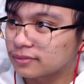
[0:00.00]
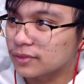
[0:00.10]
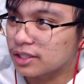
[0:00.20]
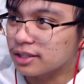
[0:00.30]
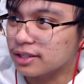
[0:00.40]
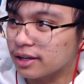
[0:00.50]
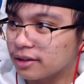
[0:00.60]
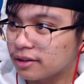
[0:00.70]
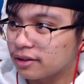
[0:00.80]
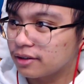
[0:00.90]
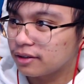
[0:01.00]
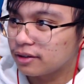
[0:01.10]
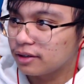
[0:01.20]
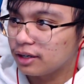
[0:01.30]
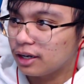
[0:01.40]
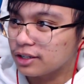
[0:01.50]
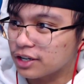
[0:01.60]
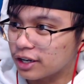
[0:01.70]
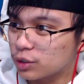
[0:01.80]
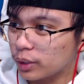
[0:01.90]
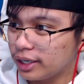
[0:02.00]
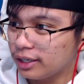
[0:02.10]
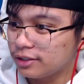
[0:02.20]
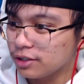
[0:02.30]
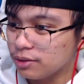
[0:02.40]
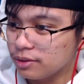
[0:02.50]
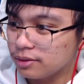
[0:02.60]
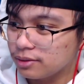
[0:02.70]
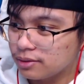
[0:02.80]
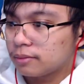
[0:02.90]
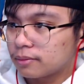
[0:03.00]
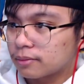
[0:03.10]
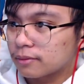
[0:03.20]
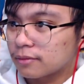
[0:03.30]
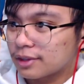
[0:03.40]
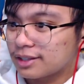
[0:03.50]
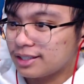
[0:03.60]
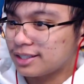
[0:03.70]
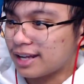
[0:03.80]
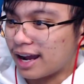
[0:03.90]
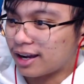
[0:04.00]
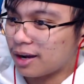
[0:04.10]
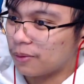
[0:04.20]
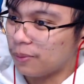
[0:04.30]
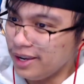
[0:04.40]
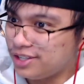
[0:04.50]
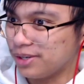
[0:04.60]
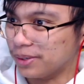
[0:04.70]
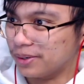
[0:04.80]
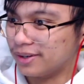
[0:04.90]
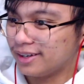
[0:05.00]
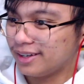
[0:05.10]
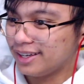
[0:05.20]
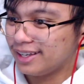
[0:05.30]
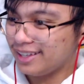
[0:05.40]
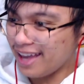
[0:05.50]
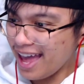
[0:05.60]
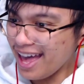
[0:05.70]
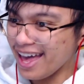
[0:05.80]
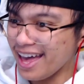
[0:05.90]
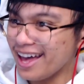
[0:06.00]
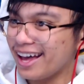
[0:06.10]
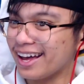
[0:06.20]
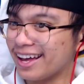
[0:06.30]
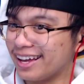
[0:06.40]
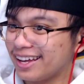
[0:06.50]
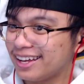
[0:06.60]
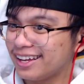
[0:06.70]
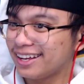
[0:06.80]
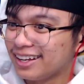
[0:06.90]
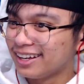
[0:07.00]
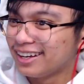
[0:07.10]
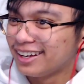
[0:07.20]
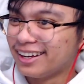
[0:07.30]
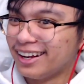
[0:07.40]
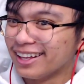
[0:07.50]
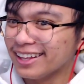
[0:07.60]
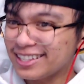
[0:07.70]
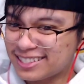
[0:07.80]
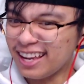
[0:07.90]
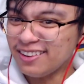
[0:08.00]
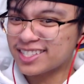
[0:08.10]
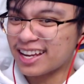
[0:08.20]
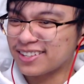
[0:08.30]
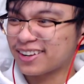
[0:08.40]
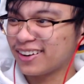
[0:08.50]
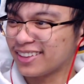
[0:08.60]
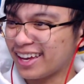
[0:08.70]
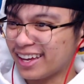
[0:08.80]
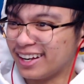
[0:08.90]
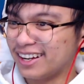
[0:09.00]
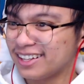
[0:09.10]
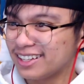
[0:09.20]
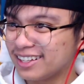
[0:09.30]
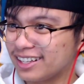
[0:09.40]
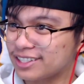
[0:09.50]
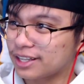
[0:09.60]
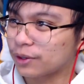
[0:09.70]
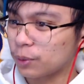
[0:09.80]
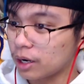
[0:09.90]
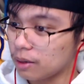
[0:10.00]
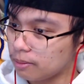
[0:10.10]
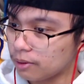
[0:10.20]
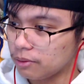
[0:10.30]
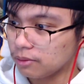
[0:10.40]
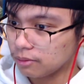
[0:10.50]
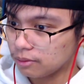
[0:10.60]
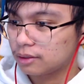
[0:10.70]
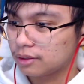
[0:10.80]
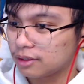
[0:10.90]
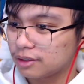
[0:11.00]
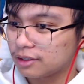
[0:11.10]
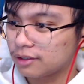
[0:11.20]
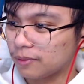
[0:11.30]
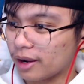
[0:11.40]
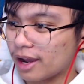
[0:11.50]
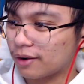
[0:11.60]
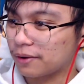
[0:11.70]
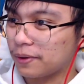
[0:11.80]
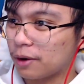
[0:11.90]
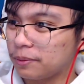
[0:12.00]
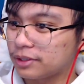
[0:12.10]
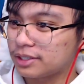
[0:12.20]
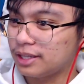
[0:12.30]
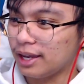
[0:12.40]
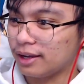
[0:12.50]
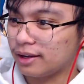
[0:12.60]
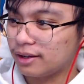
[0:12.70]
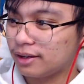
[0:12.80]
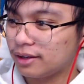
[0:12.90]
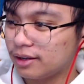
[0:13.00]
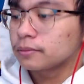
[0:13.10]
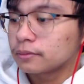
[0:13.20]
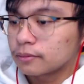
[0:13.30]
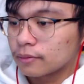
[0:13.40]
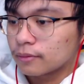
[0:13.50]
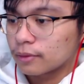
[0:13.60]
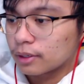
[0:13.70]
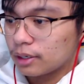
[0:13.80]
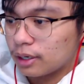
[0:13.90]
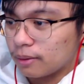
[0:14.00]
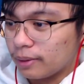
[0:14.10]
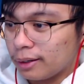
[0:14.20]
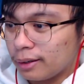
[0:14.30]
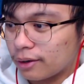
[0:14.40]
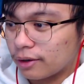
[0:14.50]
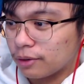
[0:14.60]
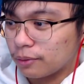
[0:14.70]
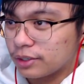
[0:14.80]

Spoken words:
Sensei. She gonna join in too? Sensei said, I come with you. Yeah! Let's say Satoko then. Yeah, Satoko, we're coming, bro. Right, how can we help you today? How many are here with